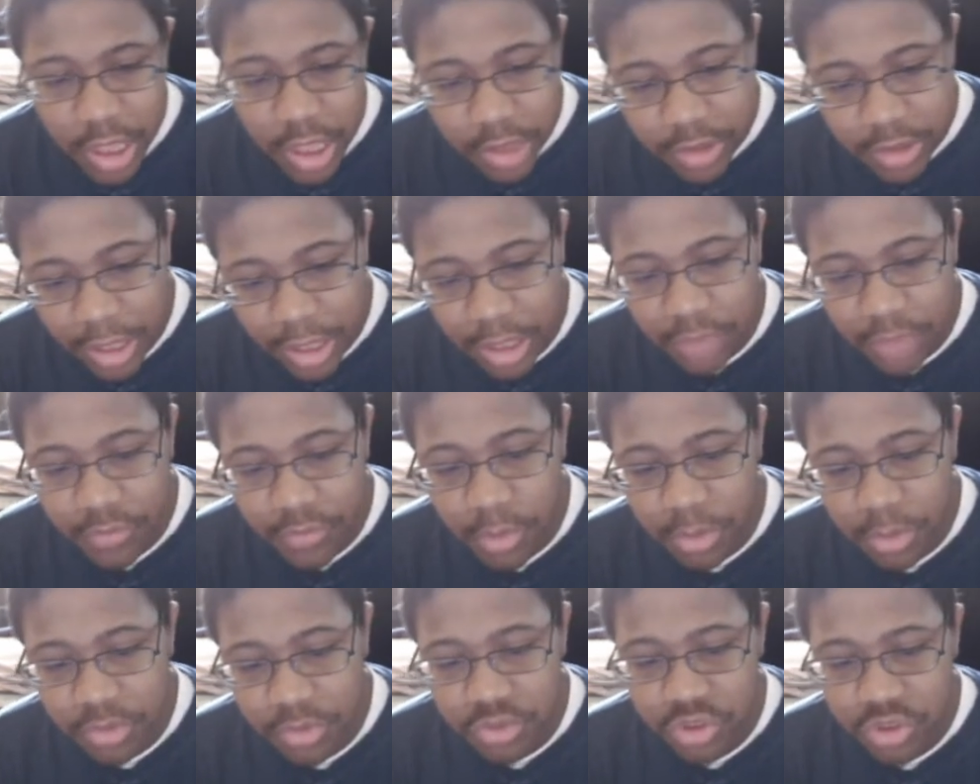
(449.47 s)
taken
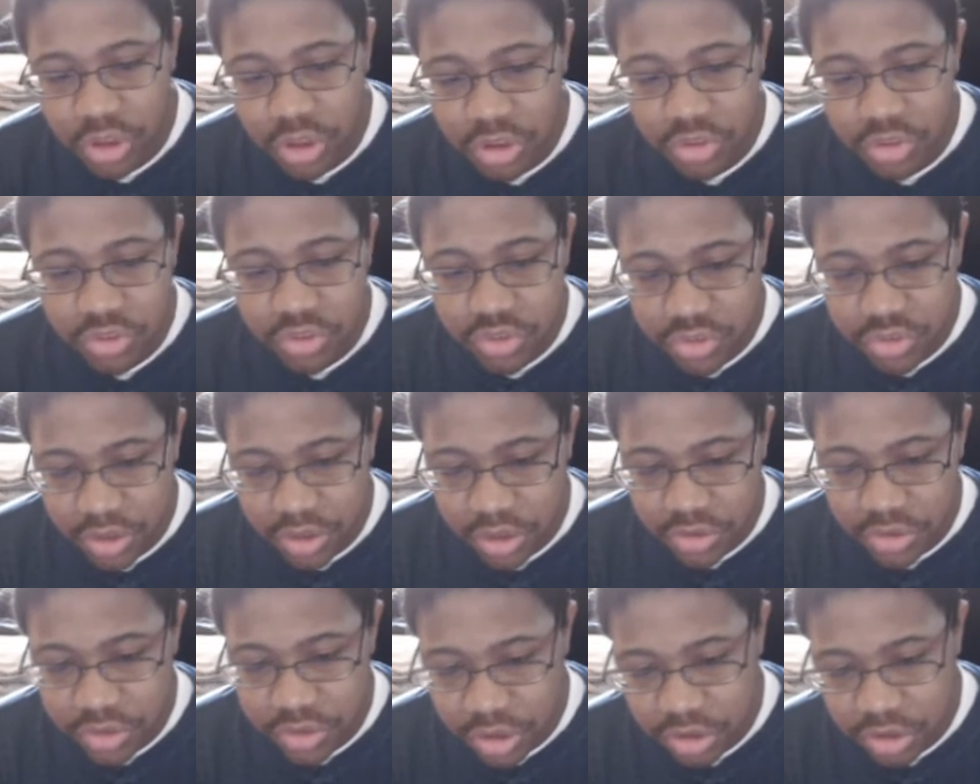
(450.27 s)
from his
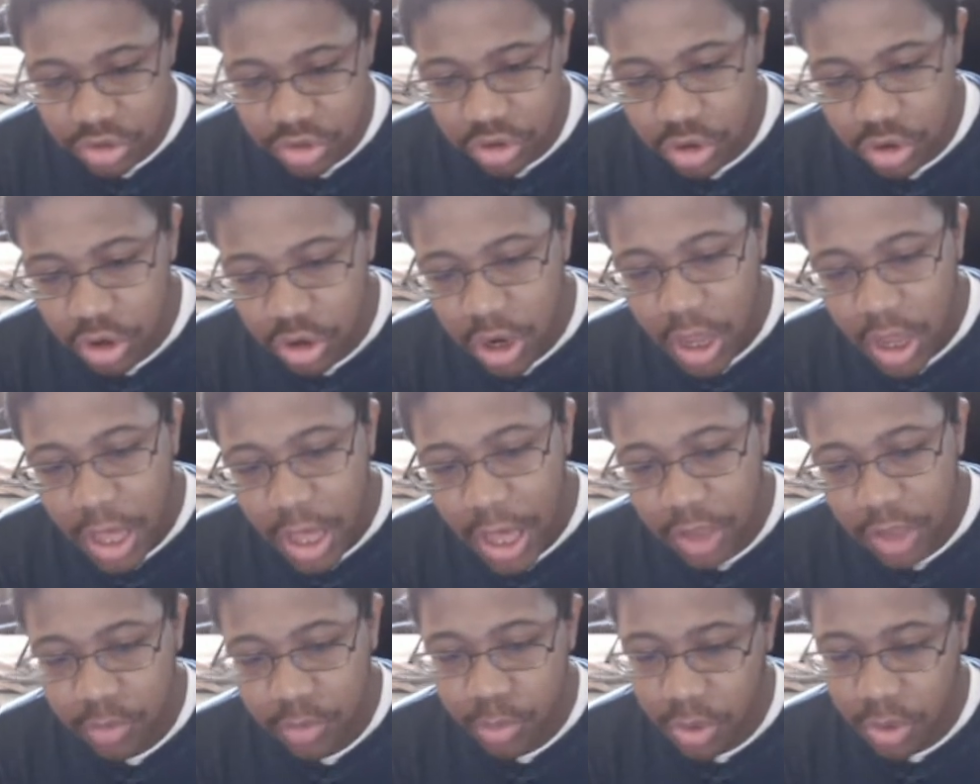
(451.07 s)
tenure
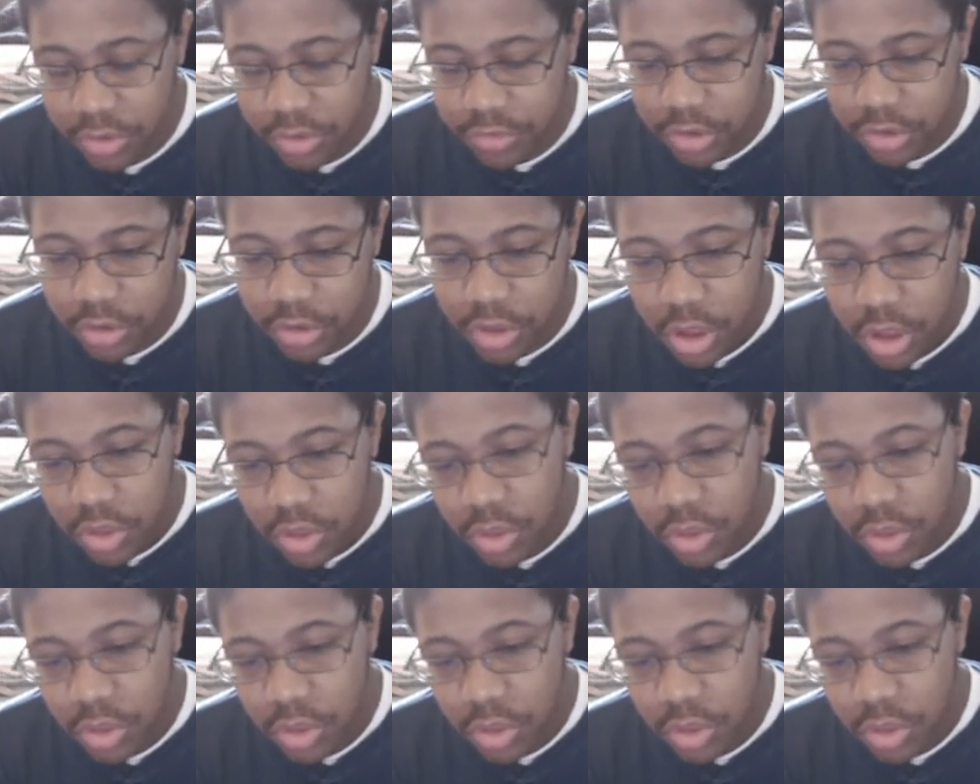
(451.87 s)
as president.